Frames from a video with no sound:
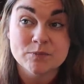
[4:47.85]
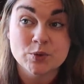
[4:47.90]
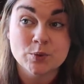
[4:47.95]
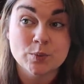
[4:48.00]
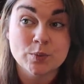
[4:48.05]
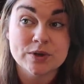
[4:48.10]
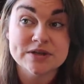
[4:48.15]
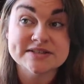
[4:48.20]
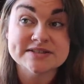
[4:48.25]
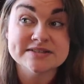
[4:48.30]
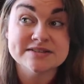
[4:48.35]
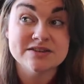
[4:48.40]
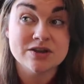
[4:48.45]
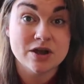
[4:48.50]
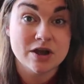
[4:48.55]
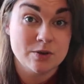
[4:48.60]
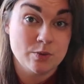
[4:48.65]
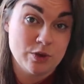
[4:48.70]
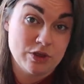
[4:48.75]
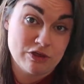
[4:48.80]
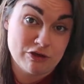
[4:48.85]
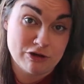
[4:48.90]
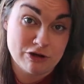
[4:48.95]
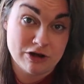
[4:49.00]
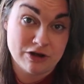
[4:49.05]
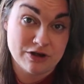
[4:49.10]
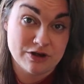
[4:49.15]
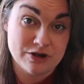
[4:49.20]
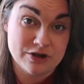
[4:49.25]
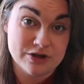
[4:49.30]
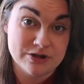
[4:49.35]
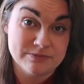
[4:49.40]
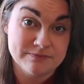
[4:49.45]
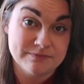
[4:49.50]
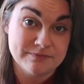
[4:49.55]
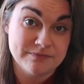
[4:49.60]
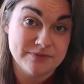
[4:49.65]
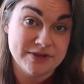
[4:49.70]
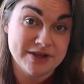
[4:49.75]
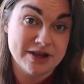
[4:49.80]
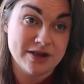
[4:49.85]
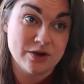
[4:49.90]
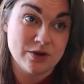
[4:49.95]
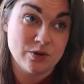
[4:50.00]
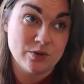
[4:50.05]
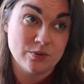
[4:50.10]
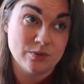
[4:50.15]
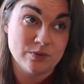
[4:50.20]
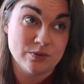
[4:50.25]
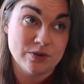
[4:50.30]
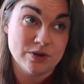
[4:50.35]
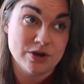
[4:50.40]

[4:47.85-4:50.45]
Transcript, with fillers: was not with the herd. Now,